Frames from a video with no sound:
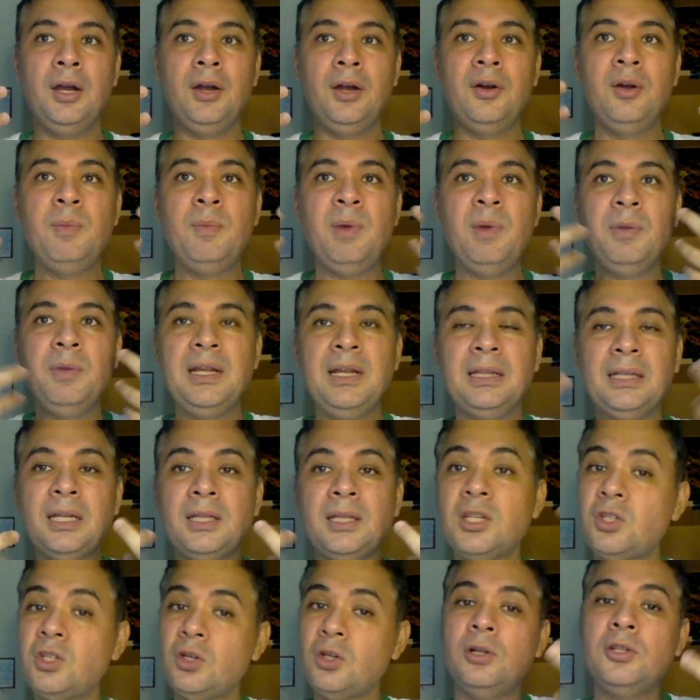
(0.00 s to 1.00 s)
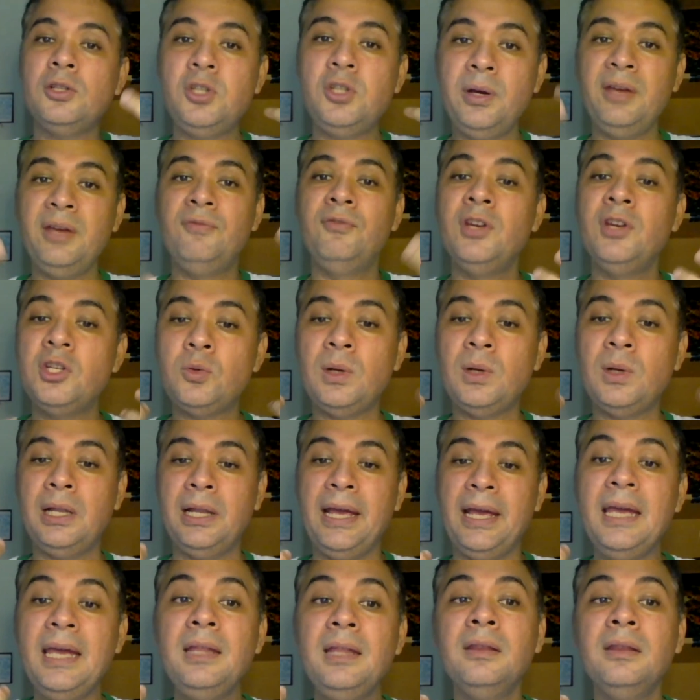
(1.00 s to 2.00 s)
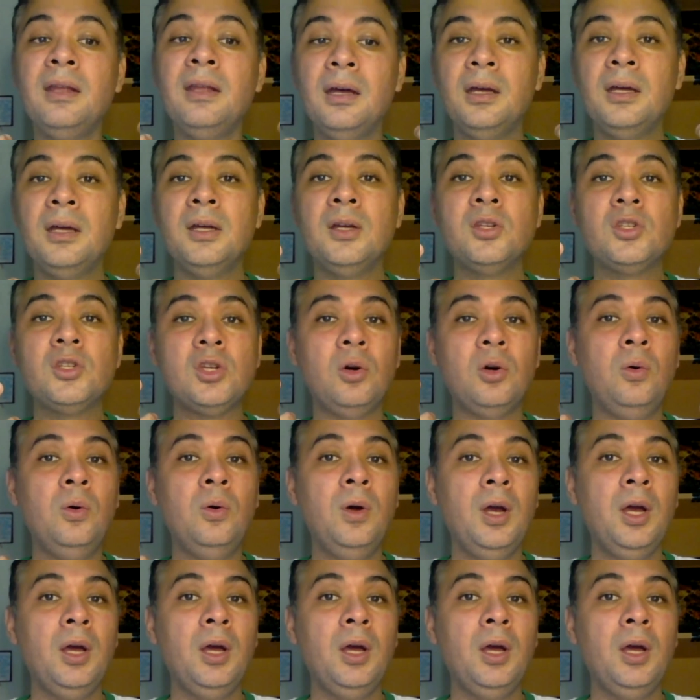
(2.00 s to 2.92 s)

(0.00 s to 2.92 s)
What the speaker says: Remember that is also a visual aid. So